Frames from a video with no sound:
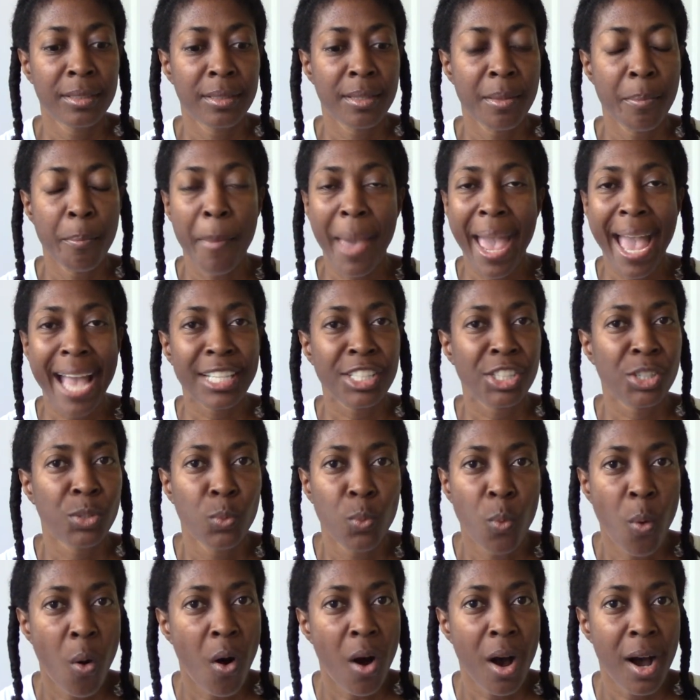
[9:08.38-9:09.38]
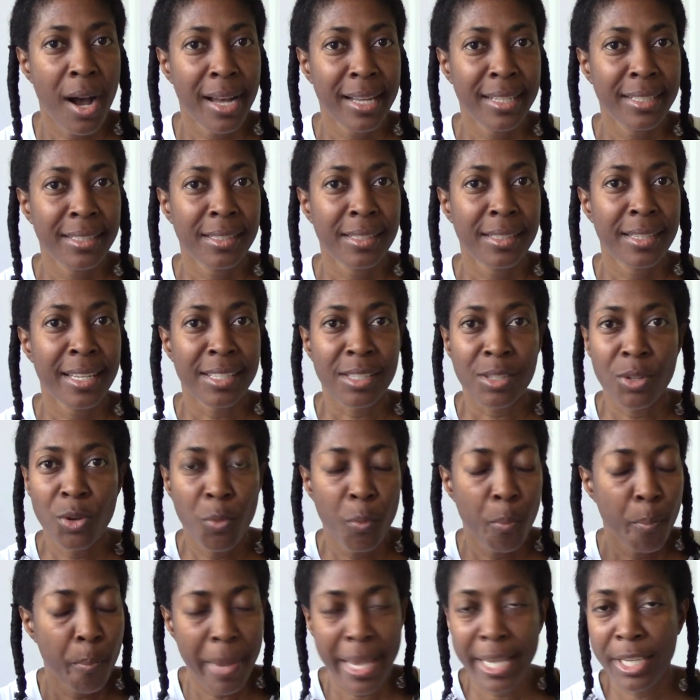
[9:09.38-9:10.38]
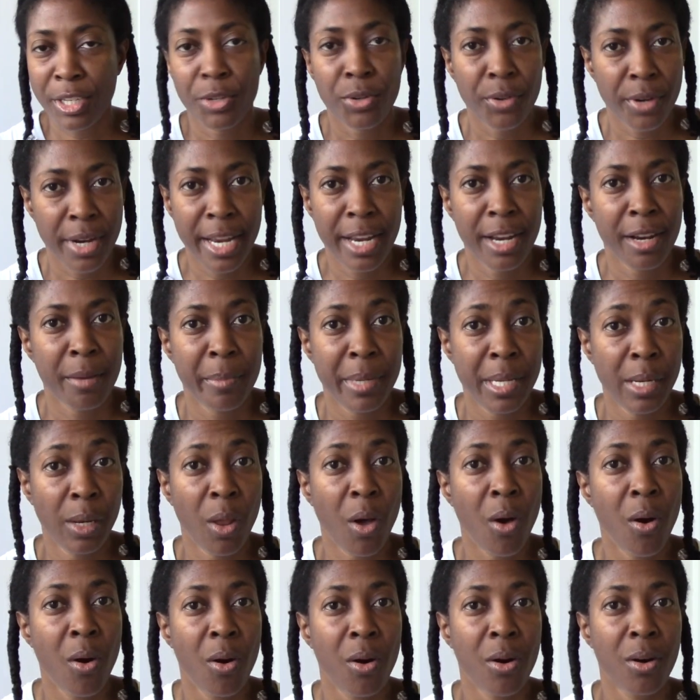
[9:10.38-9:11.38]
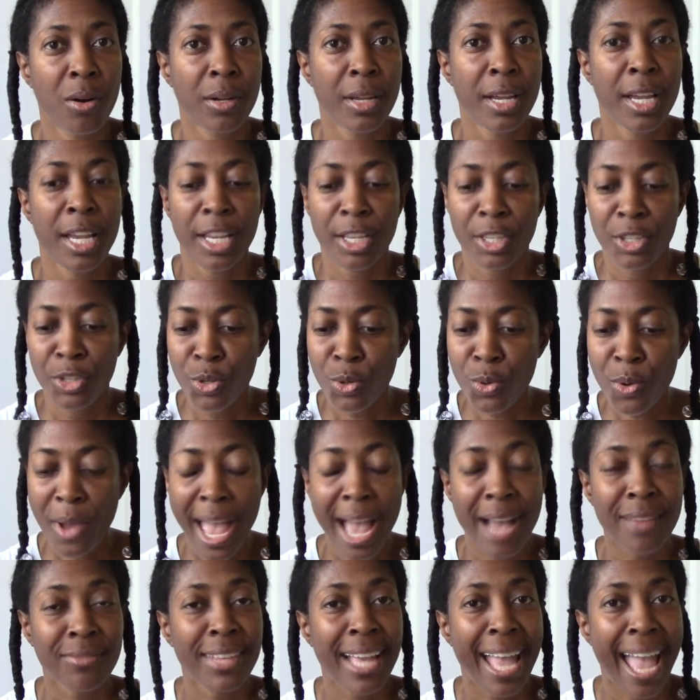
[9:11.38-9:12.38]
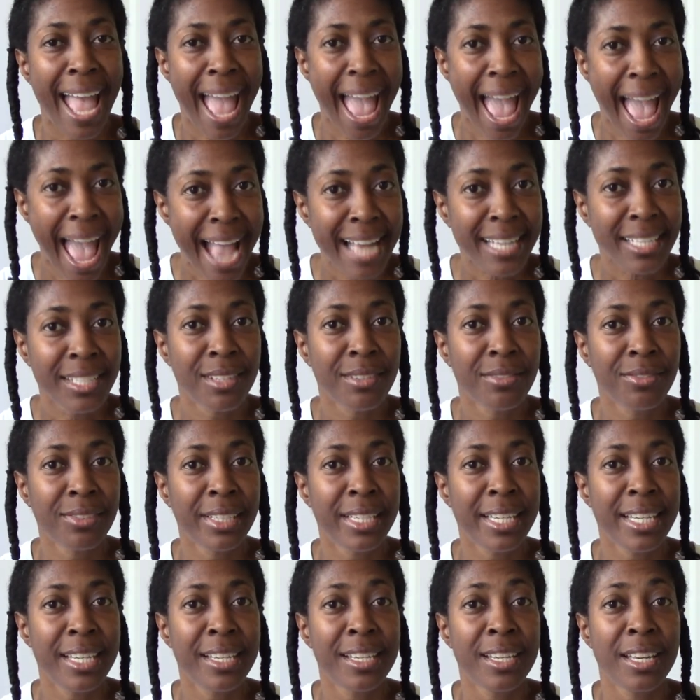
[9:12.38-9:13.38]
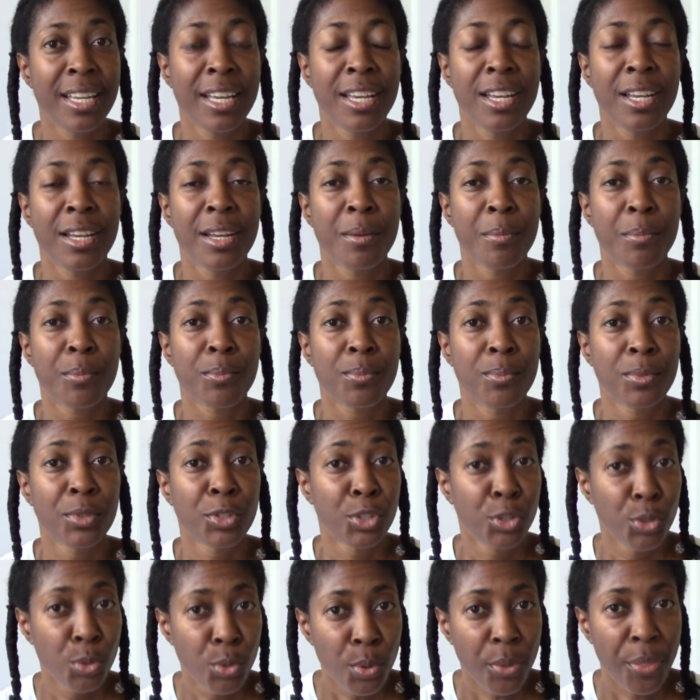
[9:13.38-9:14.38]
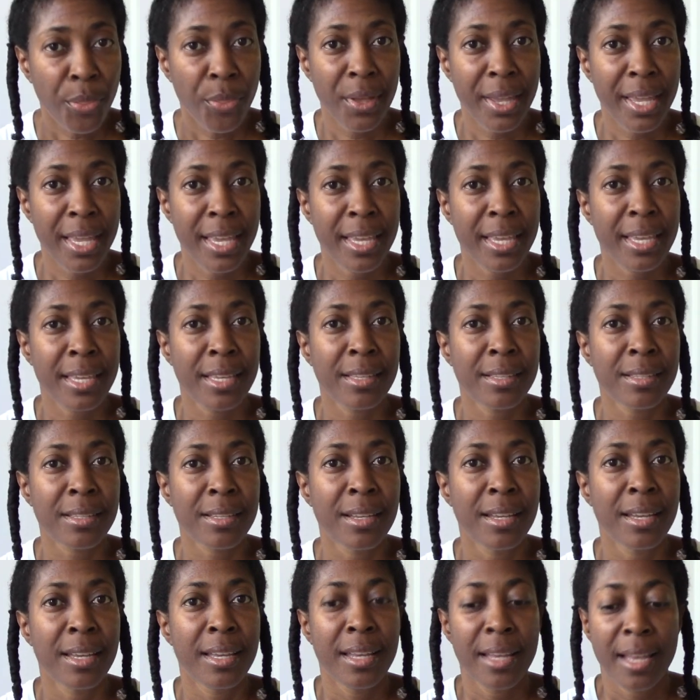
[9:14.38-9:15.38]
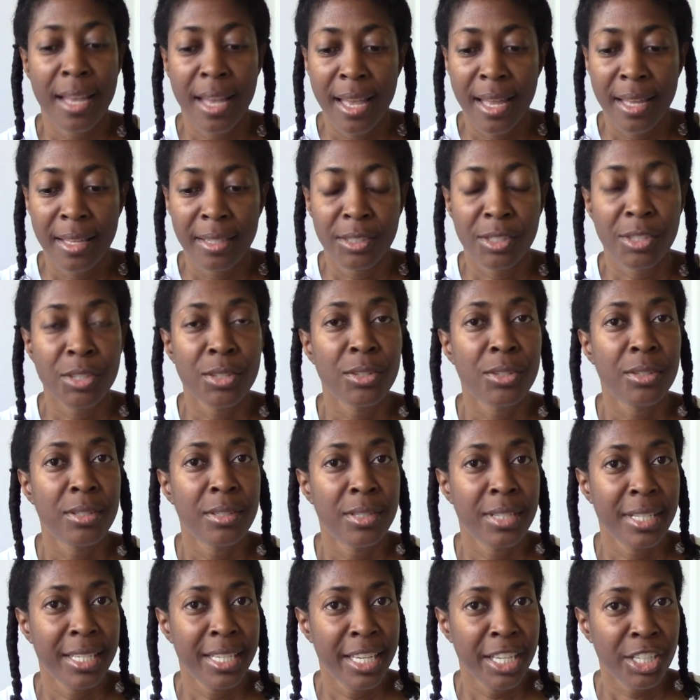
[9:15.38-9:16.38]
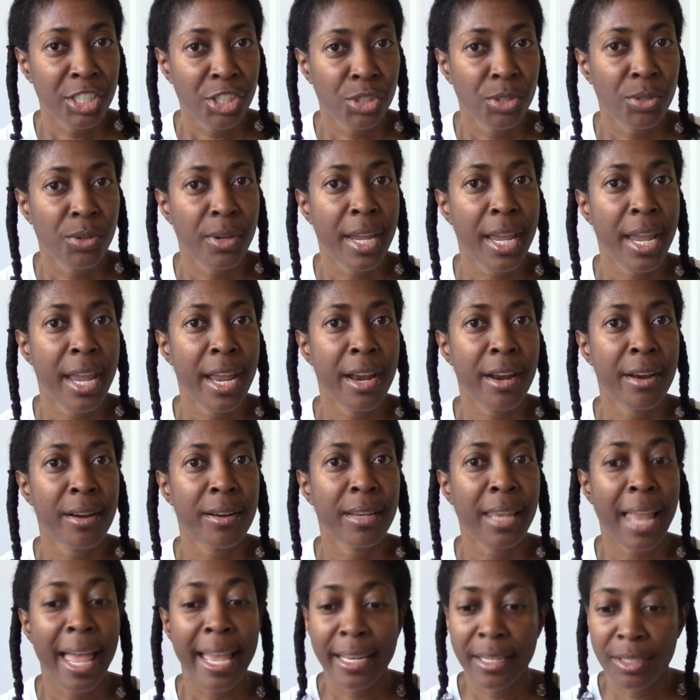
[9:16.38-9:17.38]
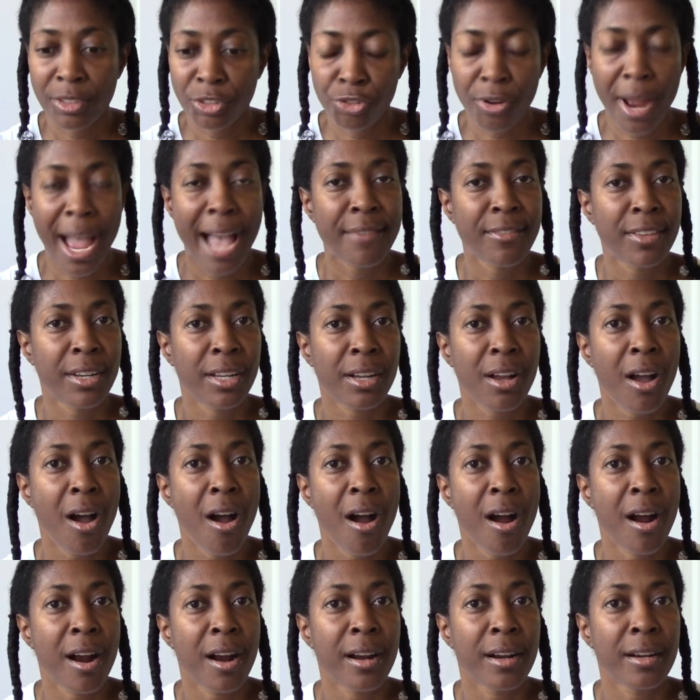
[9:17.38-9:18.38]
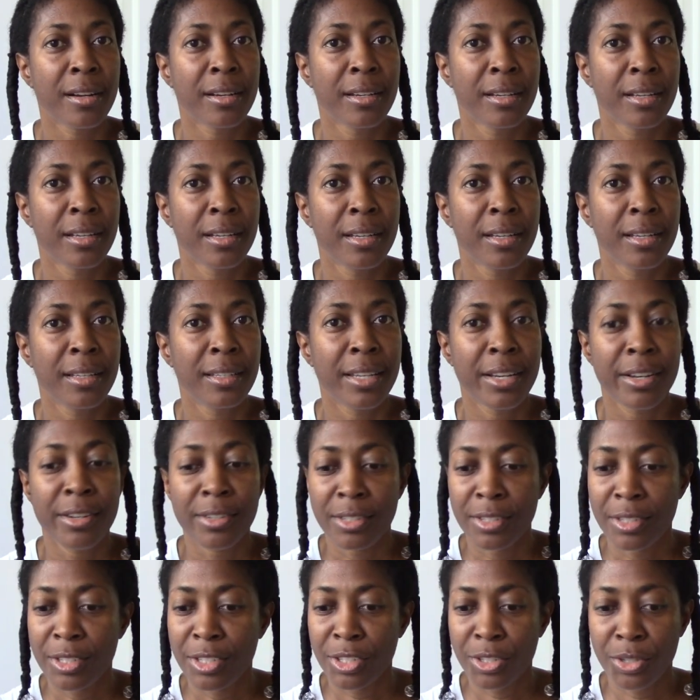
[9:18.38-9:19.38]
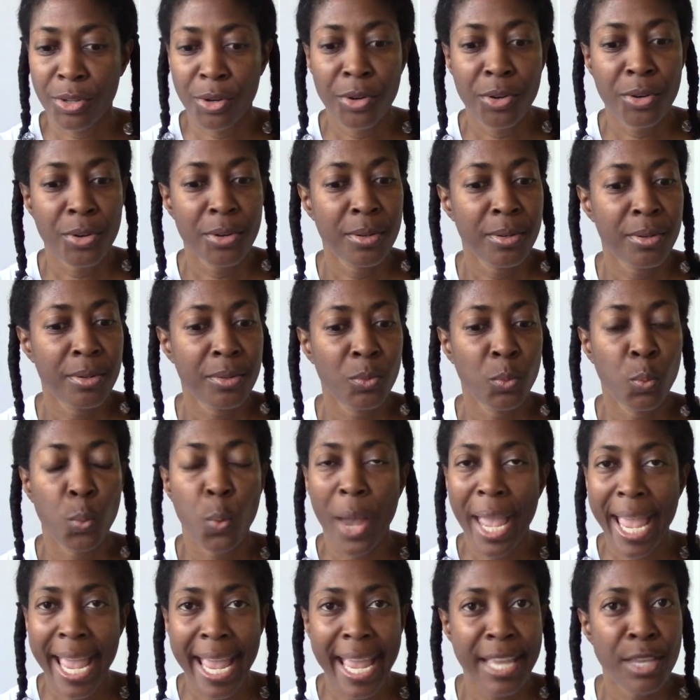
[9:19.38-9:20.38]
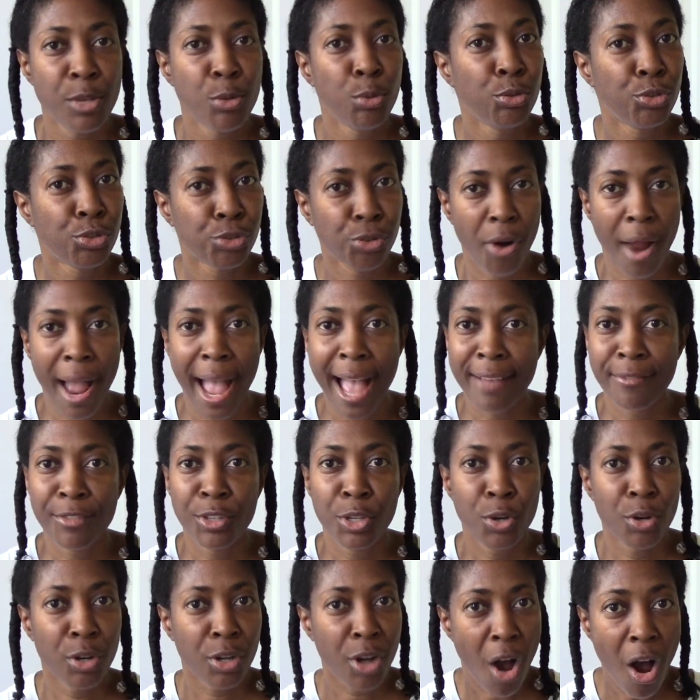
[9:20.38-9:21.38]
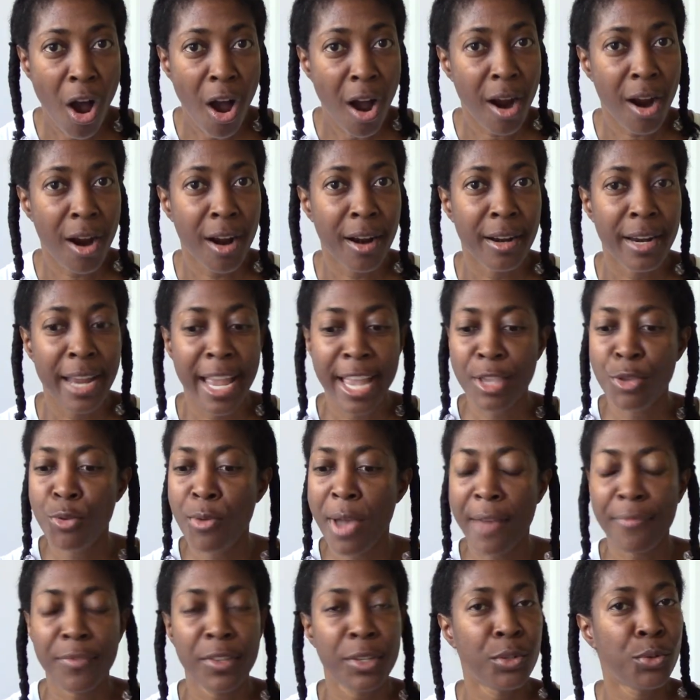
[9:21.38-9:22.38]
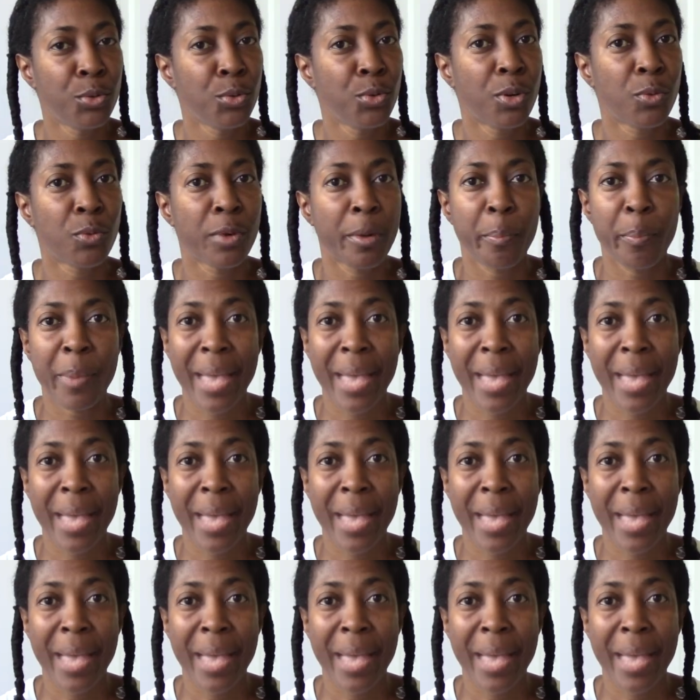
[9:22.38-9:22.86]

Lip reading: magic wand that's going to make your hair be long. You have to actively do things to get your hair, like driving a car. There's a certain way you drive your car, and you have to do it